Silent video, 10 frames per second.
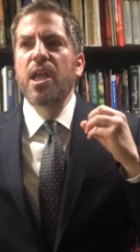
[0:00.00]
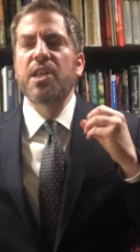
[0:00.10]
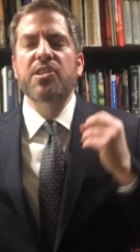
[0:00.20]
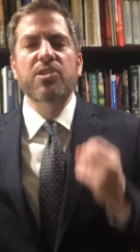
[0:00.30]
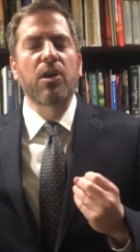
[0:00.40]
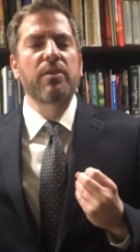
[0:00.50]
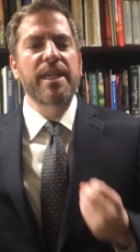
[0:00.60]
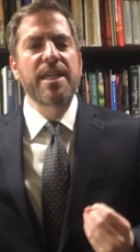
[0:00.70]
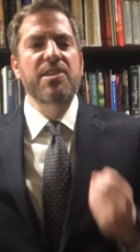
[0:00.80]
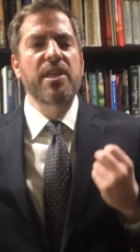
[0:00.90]
It's so
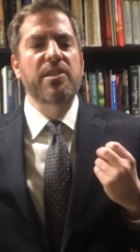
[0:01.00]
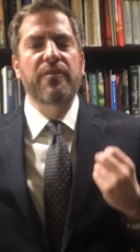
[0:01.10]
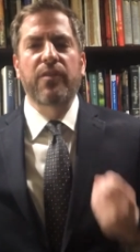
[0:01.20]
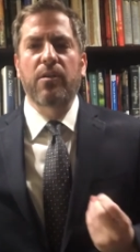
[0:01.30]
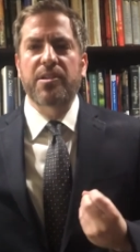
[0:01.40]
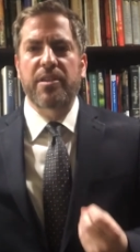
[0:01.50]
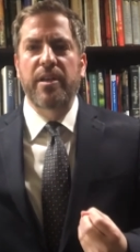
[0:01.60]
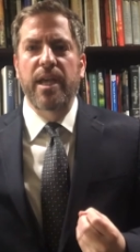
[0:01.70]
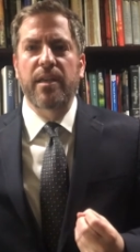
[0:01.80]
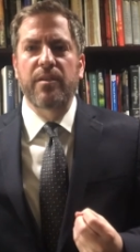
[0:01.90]
easy to focus on the
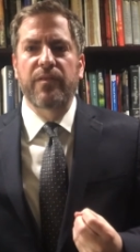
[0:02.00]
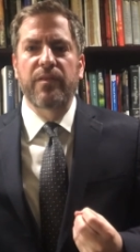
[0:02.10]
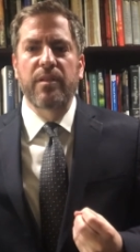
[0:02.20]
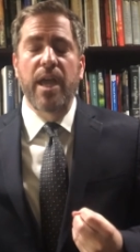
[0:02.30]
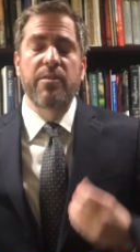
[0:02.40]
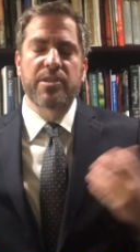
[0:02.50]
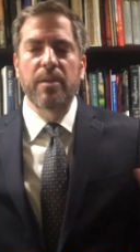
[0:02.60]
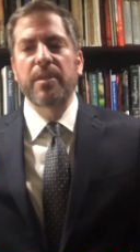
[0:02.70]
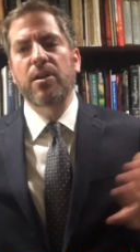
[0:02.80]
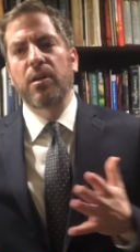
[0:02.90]
negative. And there's
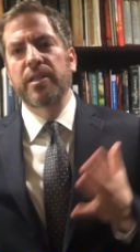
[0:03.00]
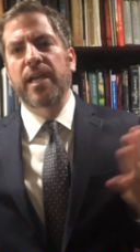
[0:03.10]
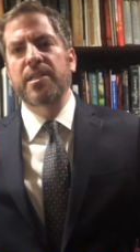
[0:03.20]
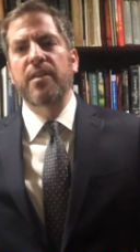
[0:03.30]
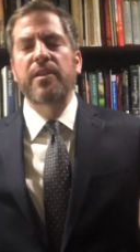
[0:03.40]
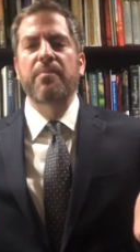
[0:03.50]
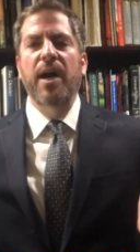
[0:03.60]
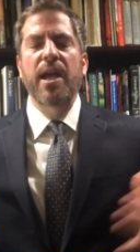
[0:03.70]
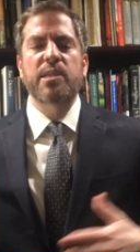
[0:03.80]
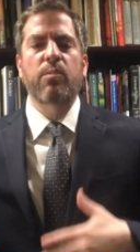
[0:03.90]
something called negativity
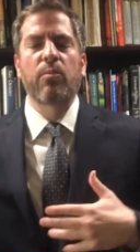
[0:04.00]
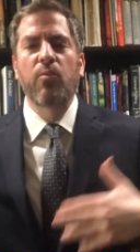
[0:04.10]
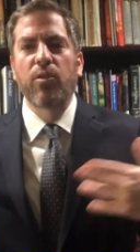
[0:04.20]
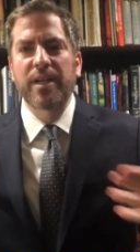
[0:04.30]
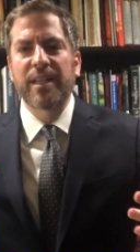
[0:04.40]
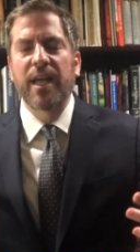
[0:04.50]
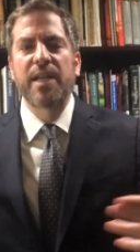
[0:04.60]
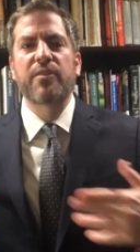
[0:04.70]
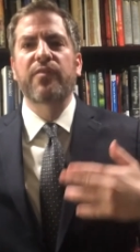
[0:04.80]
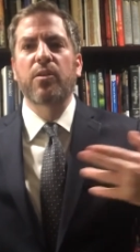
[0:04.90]
bias where we're more
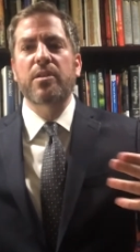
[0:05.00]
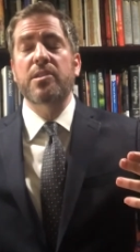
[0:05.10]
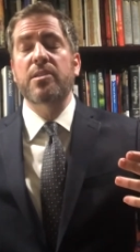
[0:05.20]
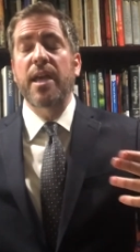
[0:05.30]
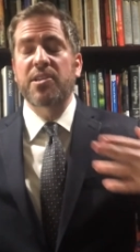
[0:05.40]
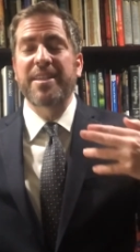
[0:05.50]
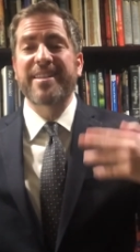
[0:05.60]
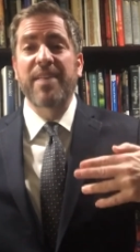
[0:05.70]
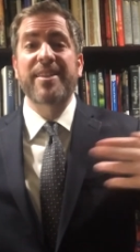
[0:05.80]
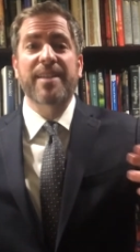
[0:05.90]
inclined to focus, actually
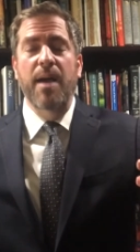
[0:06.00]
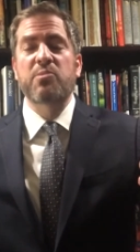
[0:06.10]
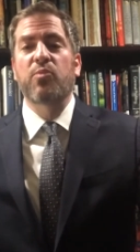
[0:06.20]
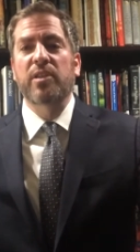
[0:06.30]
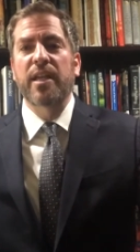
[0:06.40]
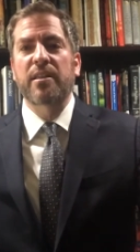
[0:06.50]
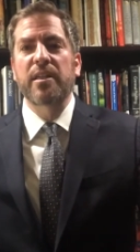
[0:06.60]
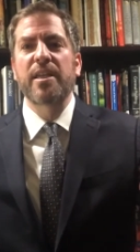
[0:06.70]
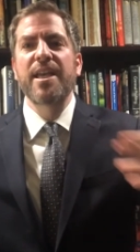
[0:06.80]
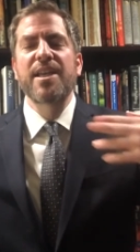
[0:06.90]
7 times more
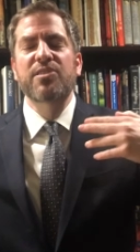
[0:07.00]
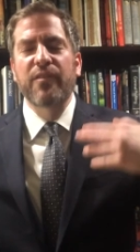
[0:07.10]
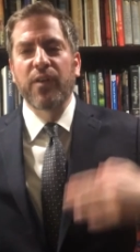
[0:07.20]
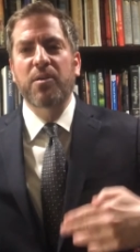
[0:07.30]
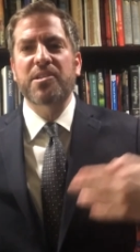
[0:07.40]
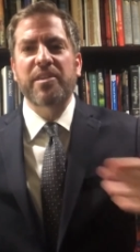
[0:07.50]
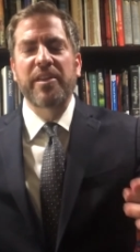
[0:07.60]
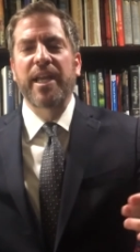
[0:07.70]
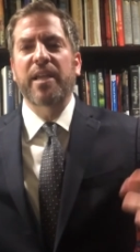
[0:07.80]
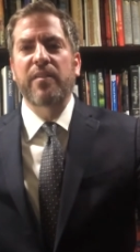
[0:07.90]
likely to focus on
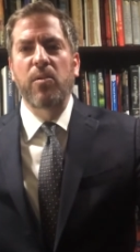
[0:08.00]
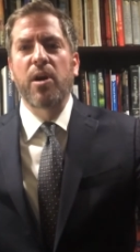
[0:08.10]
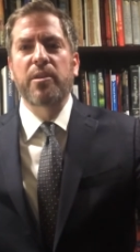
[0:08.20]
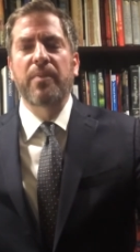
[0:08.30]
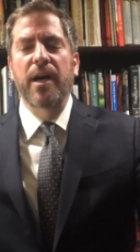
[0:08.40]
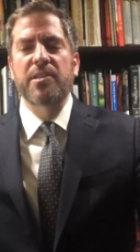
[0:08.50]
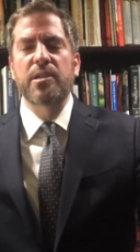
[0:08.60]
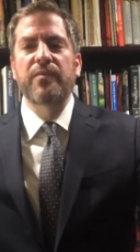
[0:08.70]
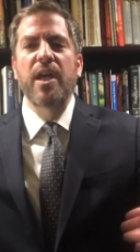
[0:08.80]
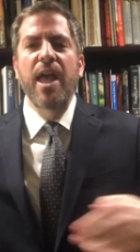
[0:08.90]
the negative than we are on the positive.